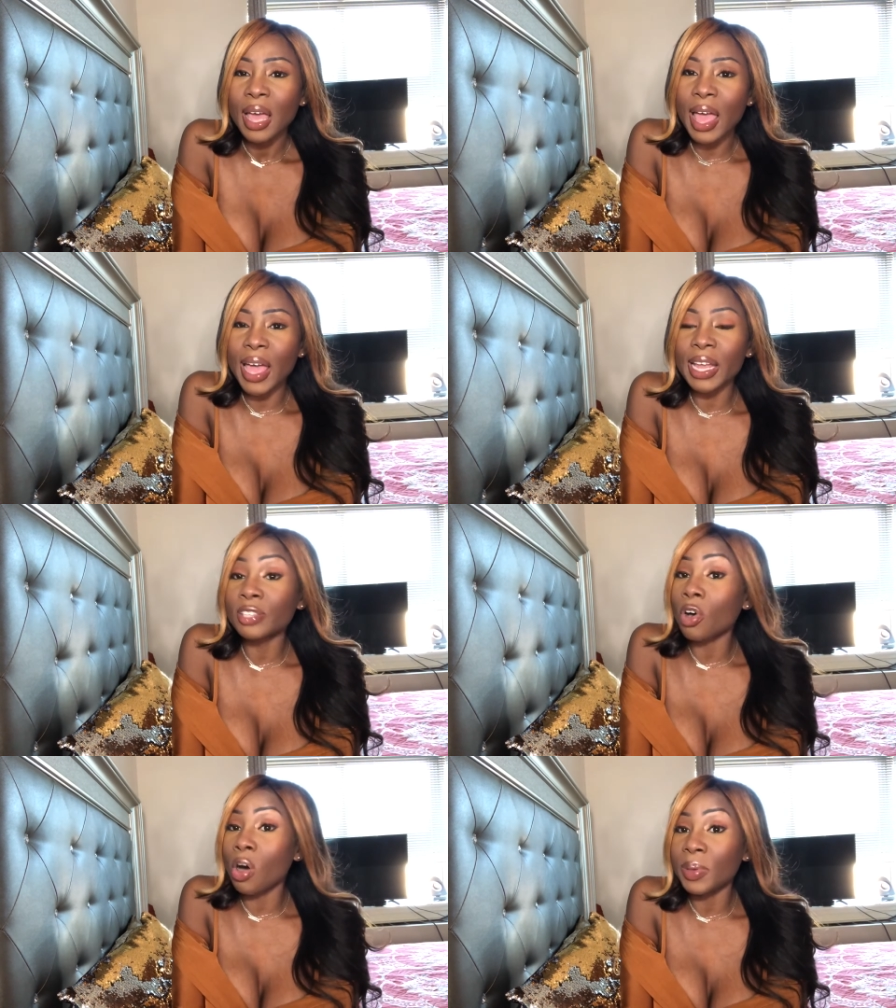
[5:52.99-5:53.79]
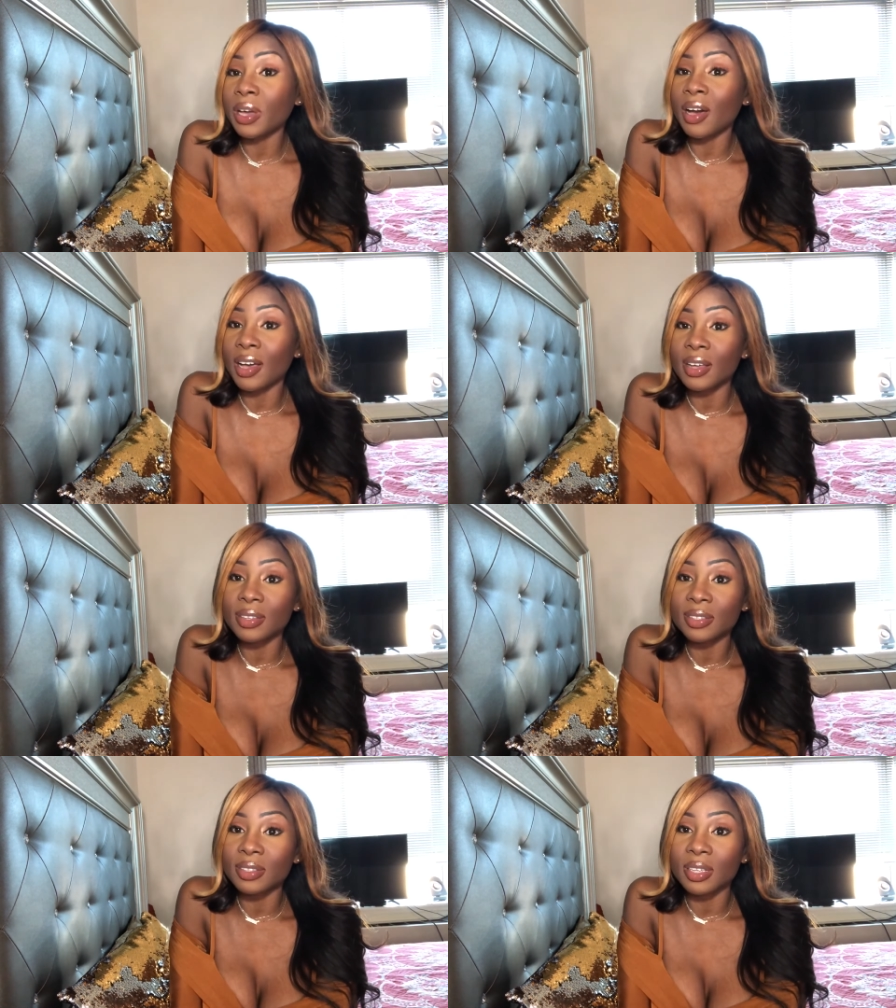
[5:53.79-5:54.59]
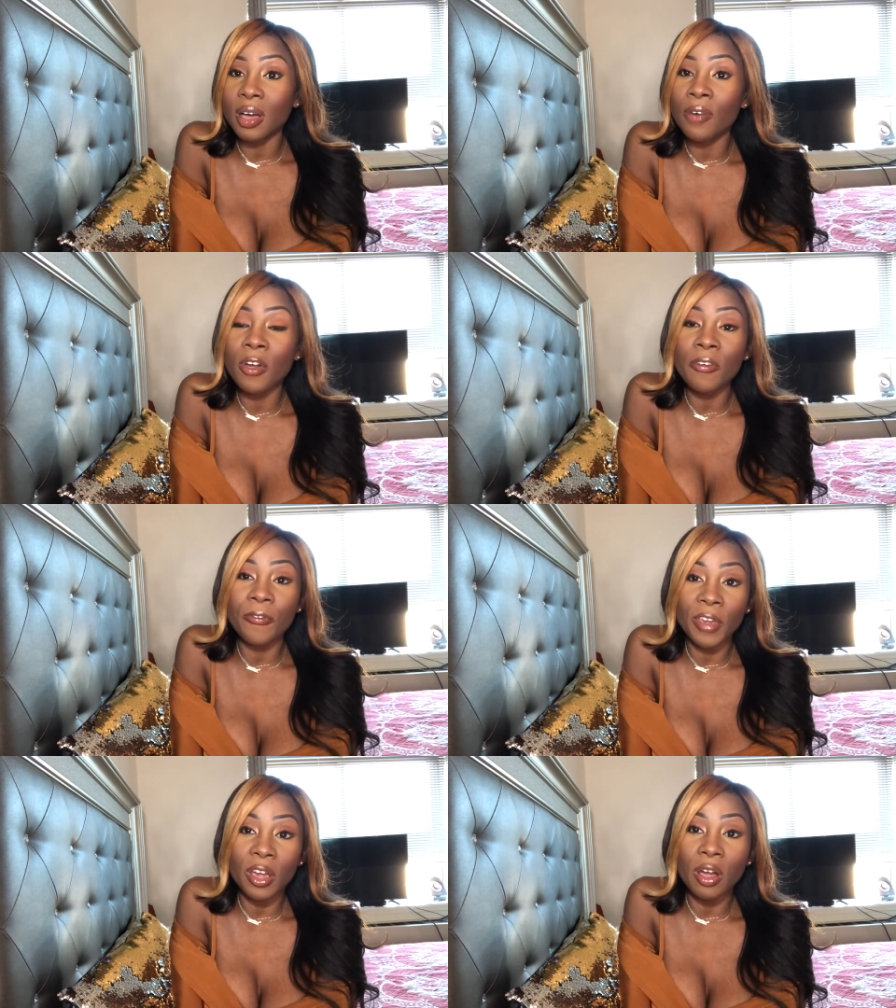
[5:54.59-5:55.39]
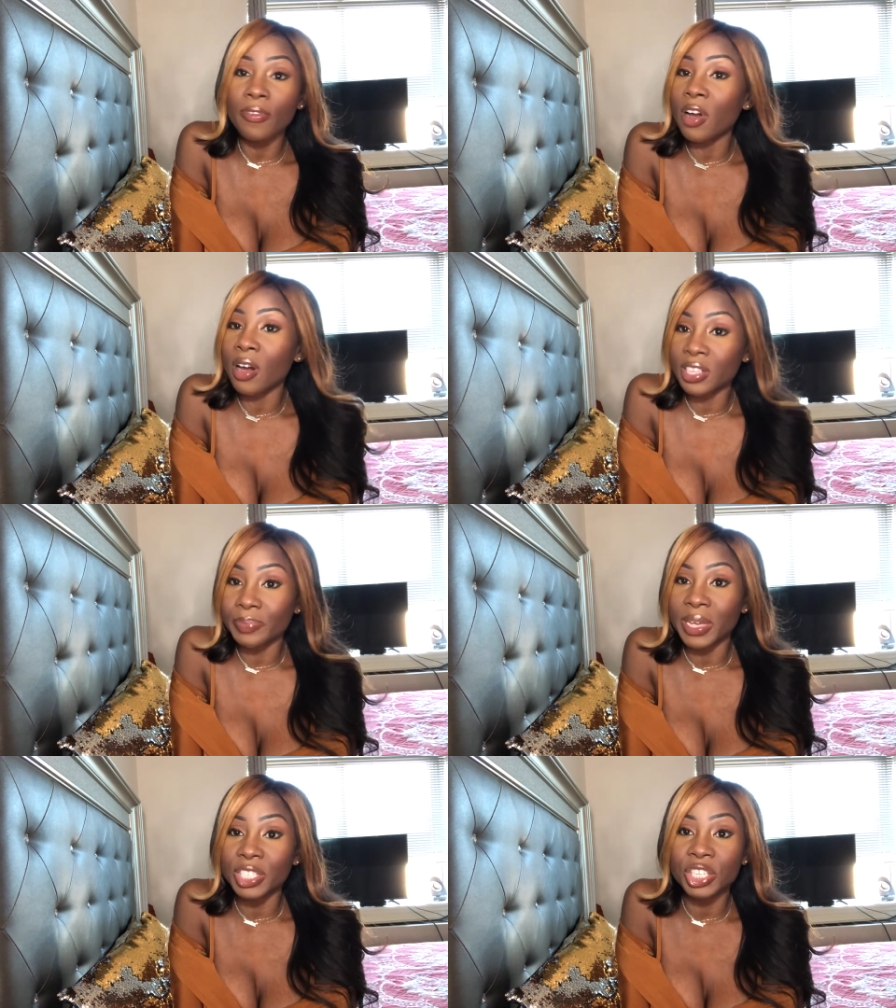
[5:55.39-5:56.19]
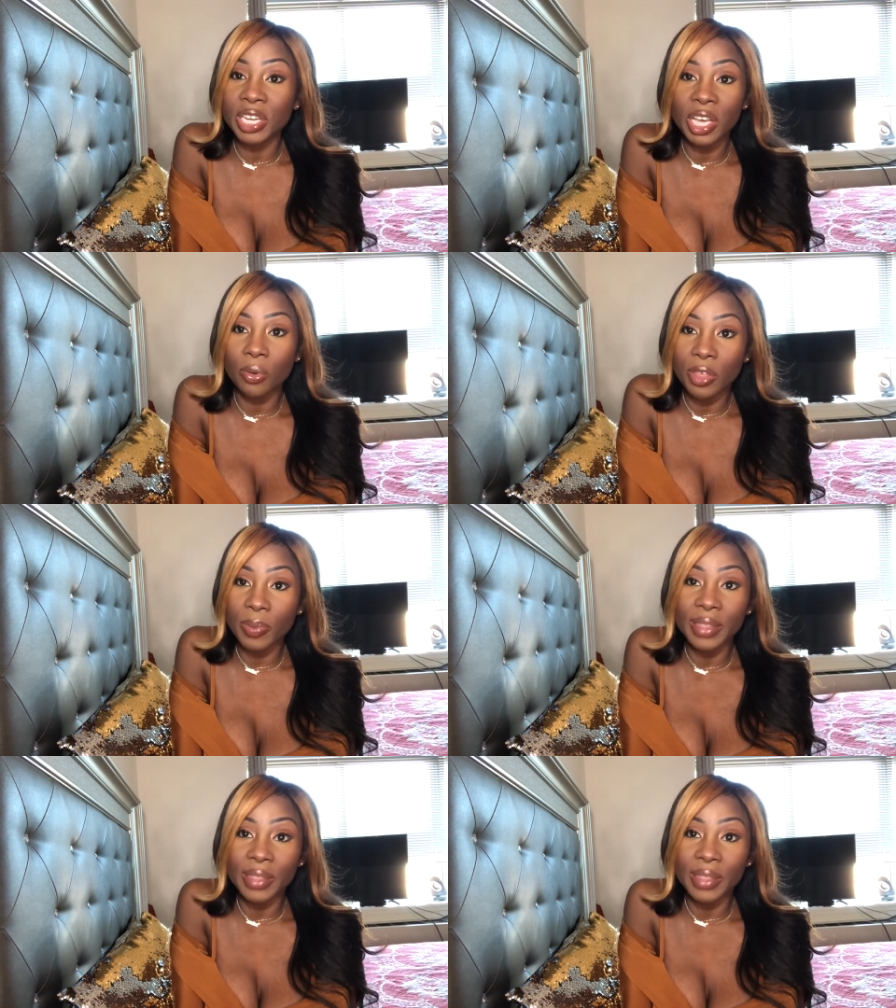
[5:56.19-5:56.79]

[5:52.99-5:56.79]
And it's all because of her fear of her husband cheating with me.